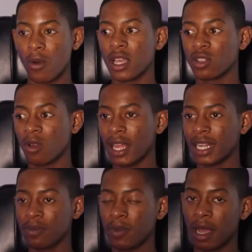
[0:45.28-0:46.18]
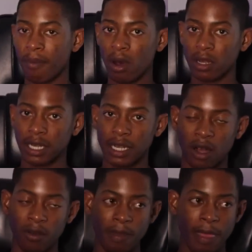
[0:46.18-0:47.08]
way. So let us speak about it
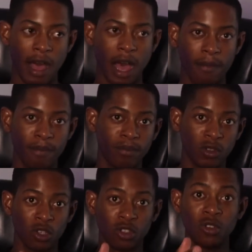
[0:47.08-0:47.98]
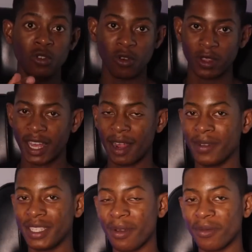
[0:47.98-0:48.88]
now. You do know that
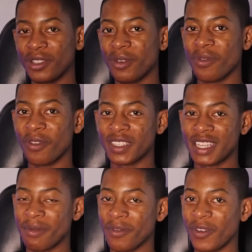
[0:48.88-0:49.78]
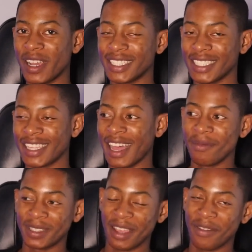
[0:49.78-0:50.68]
I'm Liswa Mutupi. Obviously, before I just
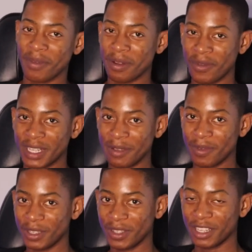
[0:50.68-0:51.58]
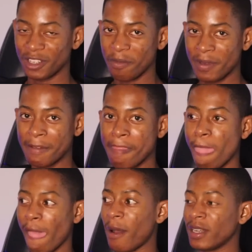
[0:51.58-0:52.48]
dive a bit more deep into the topic,
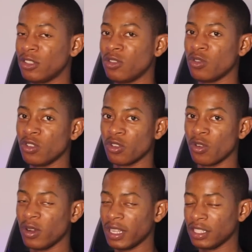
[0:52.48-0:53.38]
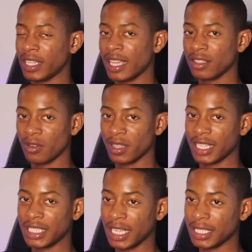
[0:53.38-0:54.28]
I wanted to let you guys know
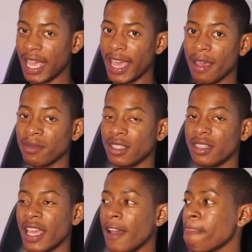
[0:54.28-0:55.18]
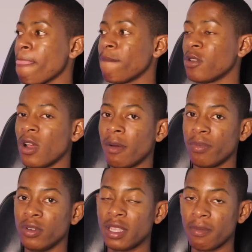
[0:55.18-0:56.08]
that yes, I am still here. I'm
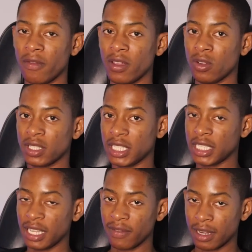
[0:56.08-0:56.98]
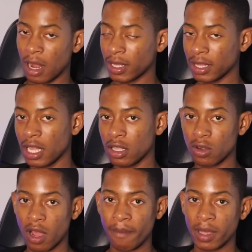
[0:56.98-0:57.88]
posting my videos each and every now and
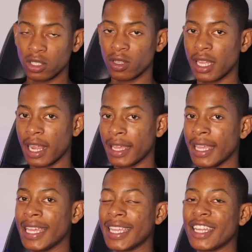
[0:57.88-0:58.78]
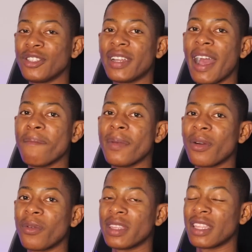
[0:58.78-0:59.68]
then. I make sure that I get to come
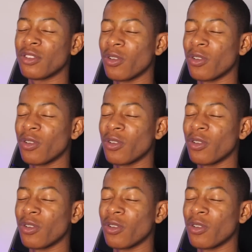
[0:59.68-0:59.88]
back with